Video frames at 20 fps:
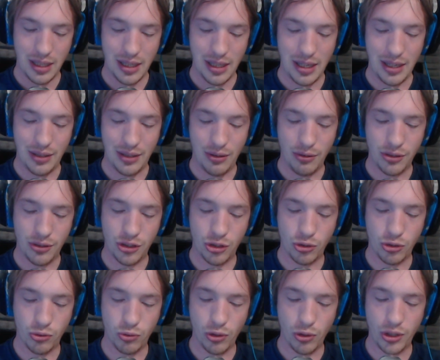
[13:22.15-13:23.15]
It looks
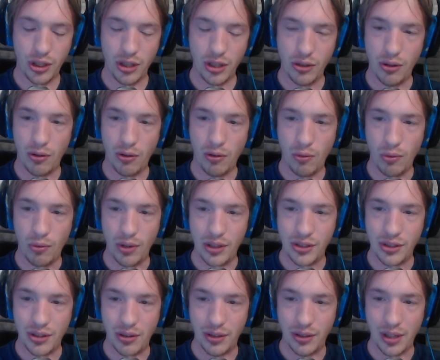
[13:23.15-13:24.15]
crooked
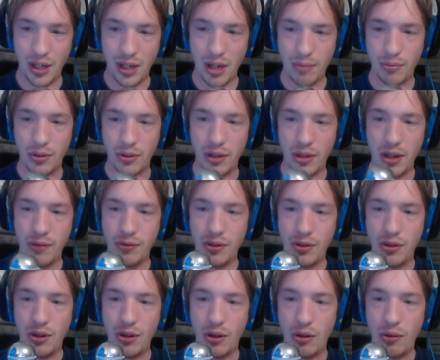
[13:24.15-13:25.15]
always on camera
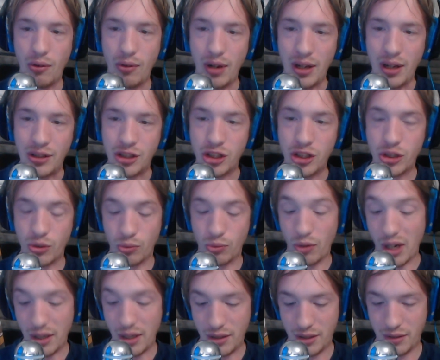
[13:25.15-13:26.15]
even though it's
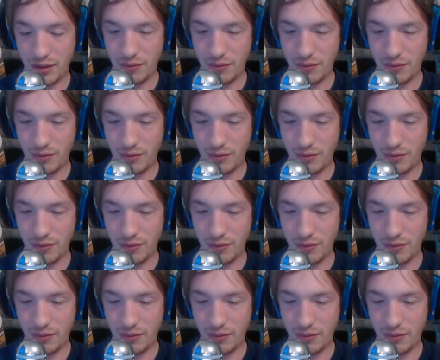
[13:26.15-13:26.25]
straight